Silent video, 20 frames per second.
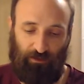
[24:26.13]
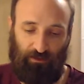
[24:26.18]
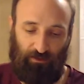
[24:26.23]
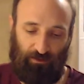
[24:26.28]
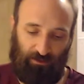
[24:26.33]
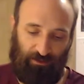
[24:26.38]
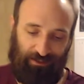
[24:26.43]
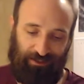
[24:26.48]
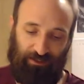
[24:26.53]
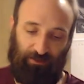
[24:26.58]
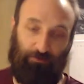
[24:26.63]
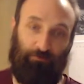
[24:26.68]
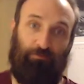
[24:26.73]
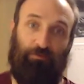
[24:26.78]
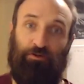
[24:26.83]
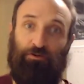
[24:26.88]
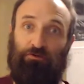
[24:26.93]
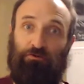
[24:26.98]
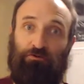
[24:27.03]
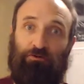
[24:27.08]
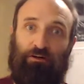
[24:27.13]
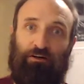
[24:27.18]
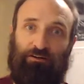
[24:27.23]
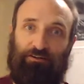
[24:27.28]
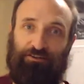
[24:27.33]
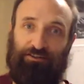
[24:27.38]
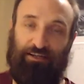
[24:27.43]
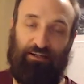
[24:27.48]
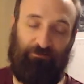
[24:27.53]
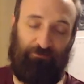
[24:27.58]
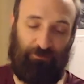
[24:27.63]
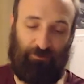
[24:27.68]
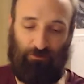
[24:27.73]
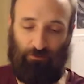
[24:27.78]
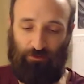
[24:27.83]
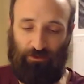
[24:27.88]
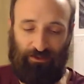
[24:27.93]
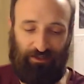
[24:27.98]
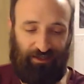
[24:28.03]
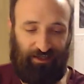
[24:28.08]
can help you understand if you're going to
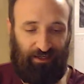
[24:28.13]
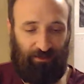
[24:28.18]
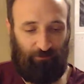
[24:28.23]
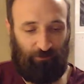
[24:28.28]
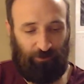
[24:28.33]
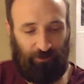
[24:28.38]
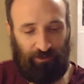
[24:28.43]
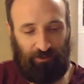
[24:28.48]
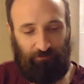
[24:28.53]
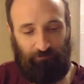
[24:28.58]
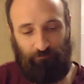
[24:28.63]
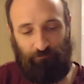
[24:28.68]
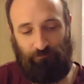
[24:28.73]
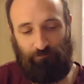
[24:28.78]
win a game or not.